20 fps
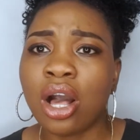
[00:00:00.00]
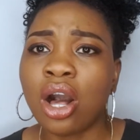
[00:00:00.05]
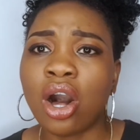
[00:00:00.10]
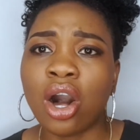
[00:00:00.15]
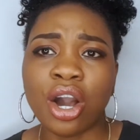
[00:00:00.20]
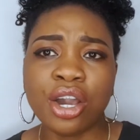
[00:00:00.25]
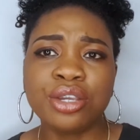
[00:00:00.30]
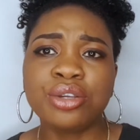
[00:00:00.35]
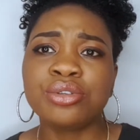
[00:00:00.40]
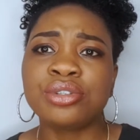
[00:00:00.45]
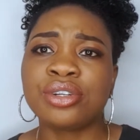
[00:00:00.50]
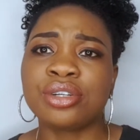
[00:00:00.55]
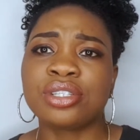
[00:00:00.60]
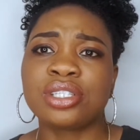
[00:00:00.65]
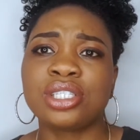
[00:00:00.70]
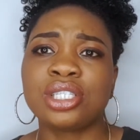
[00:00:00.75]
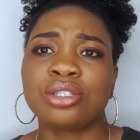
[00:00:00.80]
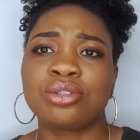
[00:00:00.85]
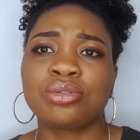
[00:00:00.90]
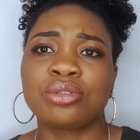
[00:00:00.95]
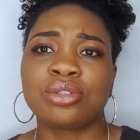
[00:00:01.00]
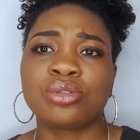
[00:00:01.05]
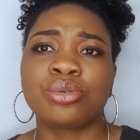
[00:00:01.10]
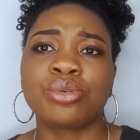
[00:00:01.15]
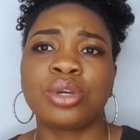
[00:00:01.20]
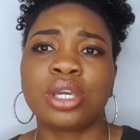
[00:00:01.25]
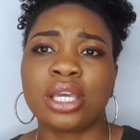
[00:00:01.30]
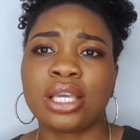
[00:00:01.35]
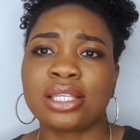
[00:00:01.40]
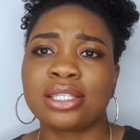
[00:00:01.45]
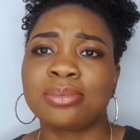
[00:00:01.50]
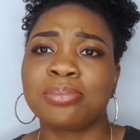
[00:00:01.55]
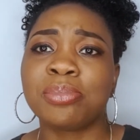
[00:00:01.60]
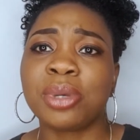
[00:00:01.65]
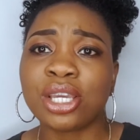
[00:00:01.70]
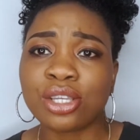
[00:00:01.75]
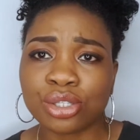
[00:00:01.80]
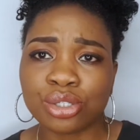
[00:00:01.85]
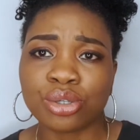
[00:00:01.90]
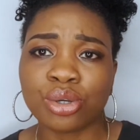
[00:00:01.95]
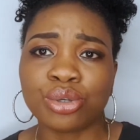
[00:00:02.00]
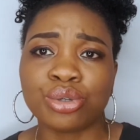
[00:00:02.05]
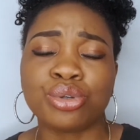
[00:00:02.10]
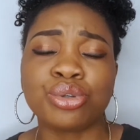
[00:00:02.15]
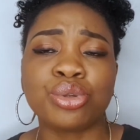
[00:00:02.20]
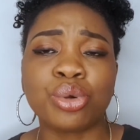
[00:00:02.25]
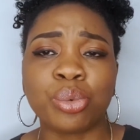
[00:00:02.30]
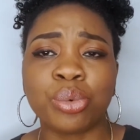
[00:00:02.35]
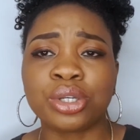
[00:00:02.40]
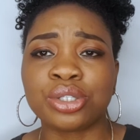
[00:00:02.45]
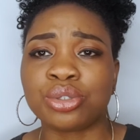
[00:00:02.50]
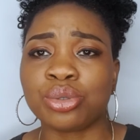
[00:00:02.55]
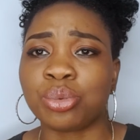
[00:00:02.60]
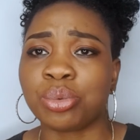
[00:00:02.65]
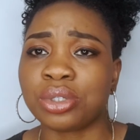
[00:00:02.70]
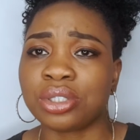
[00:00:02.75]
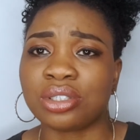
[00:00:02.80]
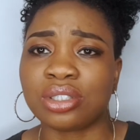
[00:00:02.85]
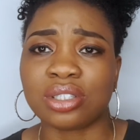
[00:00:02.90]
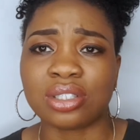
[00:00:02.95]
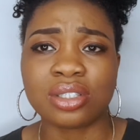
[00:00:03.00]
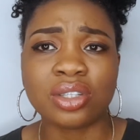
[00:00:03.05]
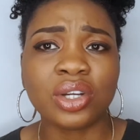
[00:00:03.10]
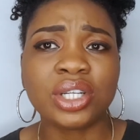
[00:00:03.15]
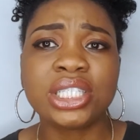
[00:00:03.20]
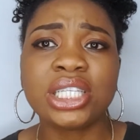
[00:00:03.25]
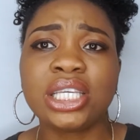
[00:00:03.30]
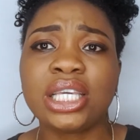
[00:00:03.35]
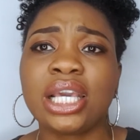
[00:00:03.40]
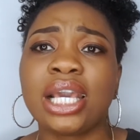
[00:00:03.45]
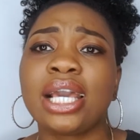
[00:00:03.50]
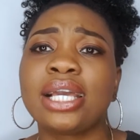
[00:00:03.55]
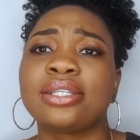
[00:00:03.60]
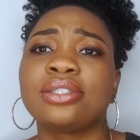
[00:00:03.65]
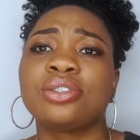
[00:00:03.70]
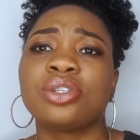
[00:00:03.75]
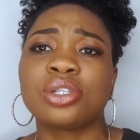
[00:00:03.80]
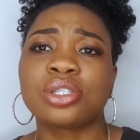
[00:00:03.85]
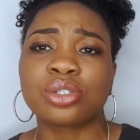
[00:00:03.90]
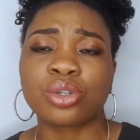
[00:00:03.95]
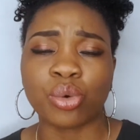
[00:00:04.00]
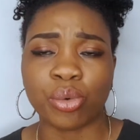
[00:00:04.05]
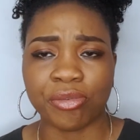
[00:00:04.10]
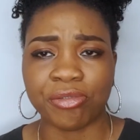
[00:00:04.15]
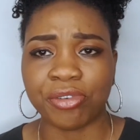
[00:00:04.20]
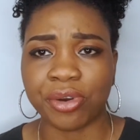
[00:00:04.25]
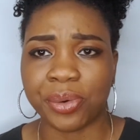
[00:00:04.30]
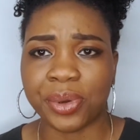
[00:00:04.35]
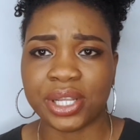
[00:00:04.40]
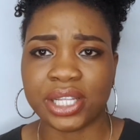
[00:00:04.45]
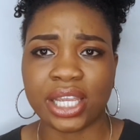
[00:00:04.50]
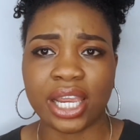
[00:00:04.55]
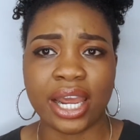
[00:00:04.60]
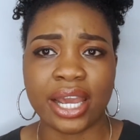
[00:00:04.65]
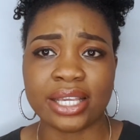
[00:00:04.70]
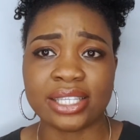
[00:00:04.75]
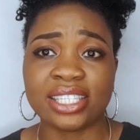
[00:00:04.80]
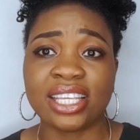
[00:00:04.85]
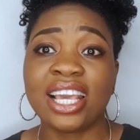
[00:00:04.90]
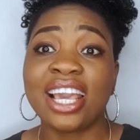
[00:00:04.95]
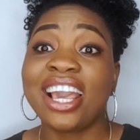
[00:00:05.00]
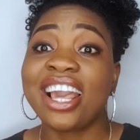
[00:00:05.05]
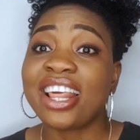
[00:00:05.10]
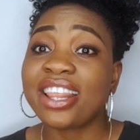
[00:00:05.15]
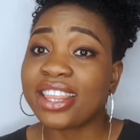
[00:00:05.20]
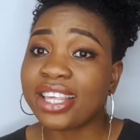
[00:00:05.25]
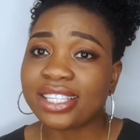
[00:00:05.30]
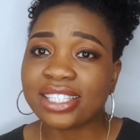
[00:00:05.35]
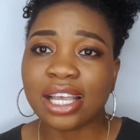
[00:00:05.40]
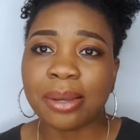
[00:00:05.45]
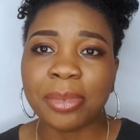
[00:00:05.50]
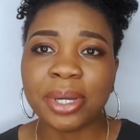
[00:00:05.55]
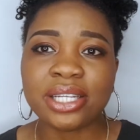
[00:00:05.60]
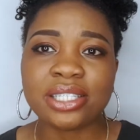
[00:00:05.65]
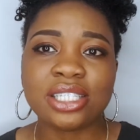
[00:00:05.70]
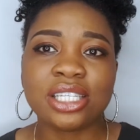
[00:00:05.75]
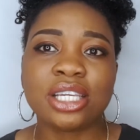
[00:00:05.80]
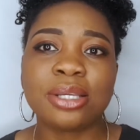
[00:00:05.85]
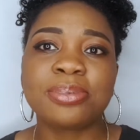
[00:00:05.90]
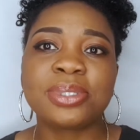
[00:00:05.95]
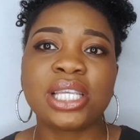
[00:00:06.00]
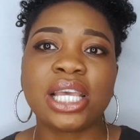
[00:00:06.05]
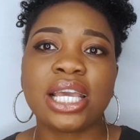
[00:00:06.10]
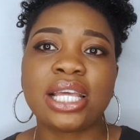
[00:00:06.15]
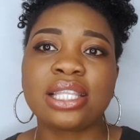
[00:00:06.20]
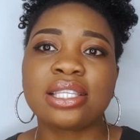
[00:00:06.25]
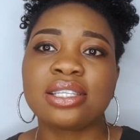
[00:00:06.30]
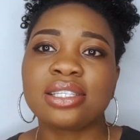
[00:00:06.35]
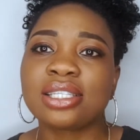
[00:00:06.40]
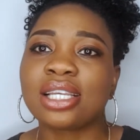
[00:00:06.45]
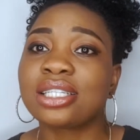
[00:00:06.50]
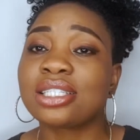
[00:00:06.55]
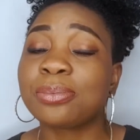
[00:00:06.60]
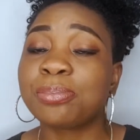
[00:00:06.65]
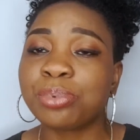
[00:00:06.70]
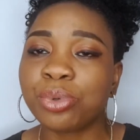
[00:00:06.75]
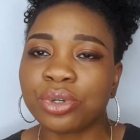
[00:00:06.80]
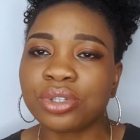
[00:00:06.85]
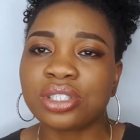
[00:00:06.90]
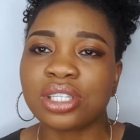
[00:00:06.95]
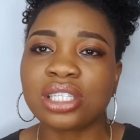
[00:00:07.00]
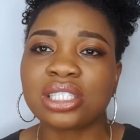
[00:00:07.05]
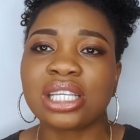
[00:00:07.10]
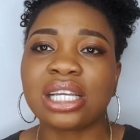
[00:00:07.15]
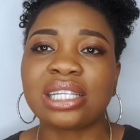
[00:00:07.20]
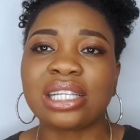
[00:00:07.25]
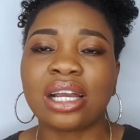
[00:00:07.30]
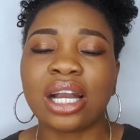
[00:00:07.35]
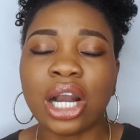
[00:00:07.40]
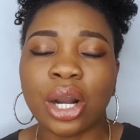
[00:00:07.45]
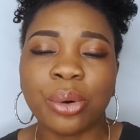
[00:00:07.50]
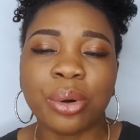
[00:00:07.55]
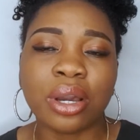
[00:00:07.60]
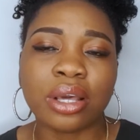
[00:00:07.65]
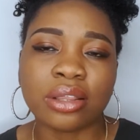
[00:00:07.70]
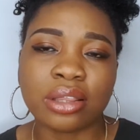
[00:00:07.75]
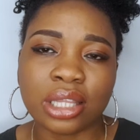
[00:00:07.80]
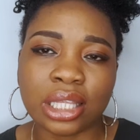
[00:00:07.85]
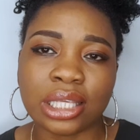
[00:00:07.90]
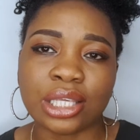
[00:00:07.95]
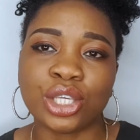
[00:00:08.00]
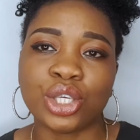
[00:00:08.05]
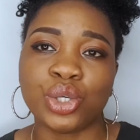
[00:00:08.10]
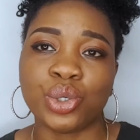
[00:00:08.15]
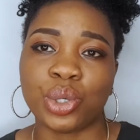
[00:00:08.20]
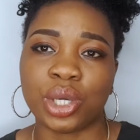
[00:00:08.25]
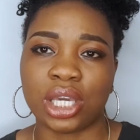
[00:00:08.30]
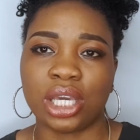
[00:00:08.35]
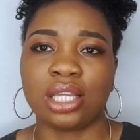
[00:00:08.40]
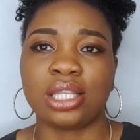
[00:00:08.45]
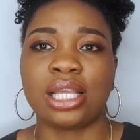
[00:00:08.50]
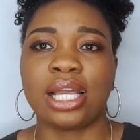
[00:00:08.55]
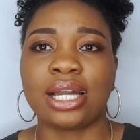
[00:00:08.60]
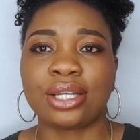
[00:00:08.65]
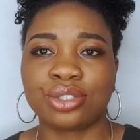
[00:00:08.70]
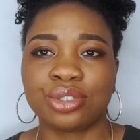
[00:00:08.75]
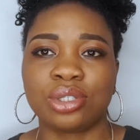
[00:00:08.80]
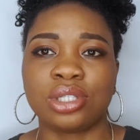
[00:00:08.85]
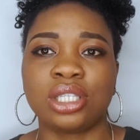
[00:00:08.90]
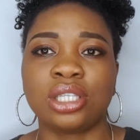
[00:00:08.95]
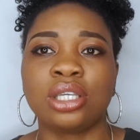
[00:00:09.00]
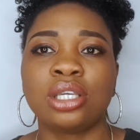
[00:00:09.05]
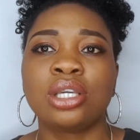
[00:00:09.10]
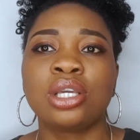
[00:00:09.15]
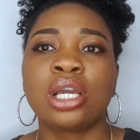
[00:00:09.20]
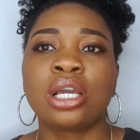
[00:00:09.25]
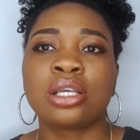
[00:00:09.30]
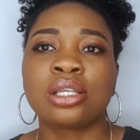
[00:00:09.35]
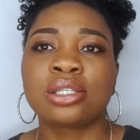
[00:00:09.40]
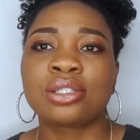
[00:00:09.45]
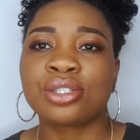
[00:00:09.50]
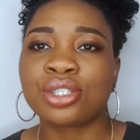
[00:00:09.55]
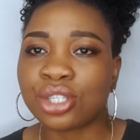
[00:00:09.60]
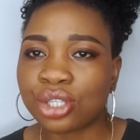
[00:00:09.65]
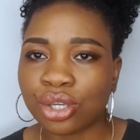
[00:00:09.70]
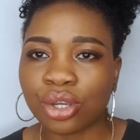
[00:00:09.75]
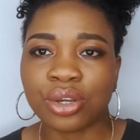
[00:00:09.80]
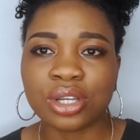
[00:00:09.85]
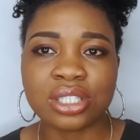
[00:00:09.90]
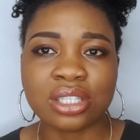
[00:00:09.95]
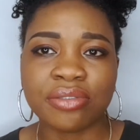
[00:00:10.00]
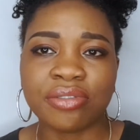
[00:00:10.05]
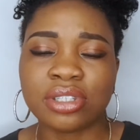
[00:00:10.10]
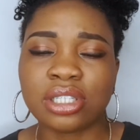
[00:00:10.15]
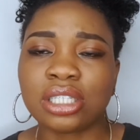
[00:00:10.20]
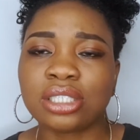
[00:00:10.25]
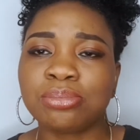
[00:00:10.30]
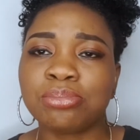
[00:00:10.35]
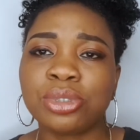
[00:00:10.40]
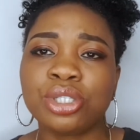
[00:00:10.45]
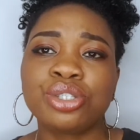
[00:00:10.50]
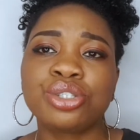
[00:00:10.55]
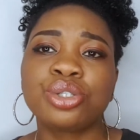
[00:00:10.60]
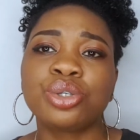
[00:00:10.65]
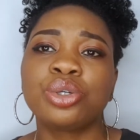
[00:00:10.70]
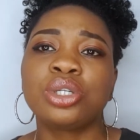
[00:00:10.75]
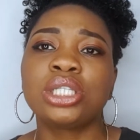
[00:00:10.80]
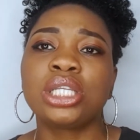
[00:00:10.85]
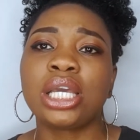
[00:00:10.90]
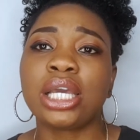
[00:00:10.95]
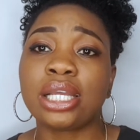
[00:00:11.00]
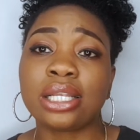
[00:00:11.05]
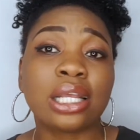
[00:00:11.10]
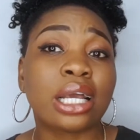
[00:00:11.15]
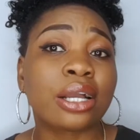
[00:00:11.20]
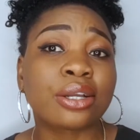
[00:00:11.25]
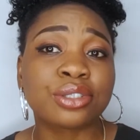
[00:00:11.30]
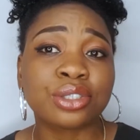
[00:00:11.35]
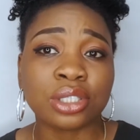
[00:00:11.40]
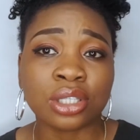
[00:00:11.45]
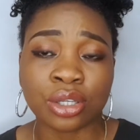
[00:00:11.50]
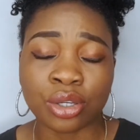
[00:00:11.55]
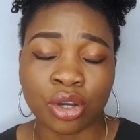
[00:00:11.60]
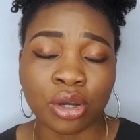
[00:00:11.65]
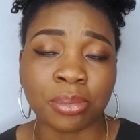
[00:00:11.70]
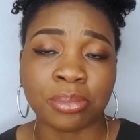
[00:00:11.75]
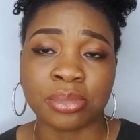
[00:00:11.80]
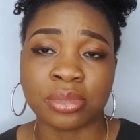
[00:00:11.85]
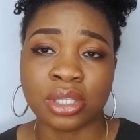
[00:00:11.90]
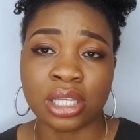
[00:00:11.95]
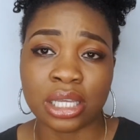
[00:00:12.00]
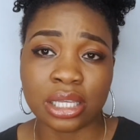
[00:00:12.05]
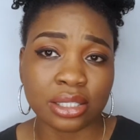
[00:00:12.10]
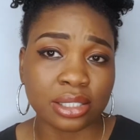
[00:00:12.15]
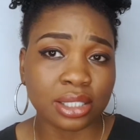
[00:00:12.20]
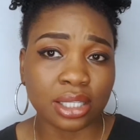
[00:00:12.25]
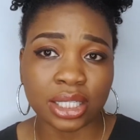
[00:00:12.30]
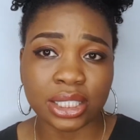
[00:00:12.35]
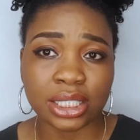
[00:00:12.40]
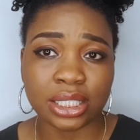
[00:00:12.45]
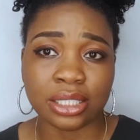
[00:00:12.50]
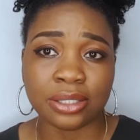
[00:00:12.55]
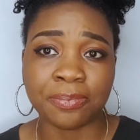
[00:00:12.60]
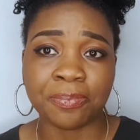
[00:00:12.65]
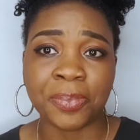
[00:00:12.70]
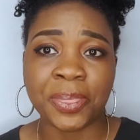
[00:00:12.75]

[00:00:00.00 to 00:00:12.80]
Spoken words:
All you just need to do is make sure you know what you want to study and just go for it, guys. These are my tips, and these are the process and how I think you can actually secure yourself an admission and actually come studying.